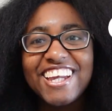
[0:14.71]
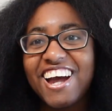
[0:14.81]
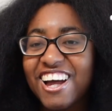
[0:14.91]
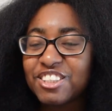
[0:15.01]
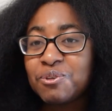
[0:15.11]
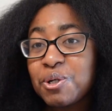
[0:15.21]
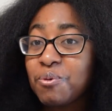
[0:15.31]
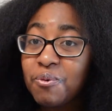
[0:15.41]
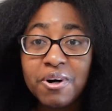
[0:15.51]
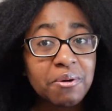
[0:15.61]
guys,
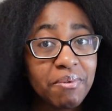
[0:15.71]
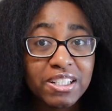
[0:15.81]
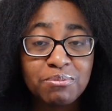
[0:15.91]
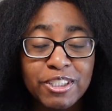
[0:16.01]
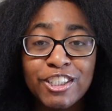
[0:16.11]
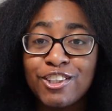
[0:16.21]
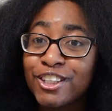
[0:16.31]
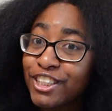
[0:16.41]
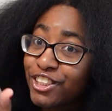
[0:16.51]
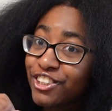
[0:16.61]
welcome back to my channel.
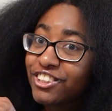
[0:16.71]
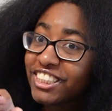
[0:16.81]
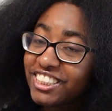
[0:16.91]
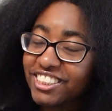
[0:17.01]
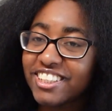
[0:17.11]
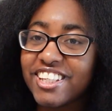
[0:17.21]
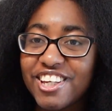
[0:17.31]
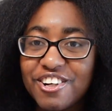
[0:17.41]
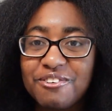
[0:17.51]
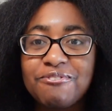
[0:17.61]
It's your girl Alishia here.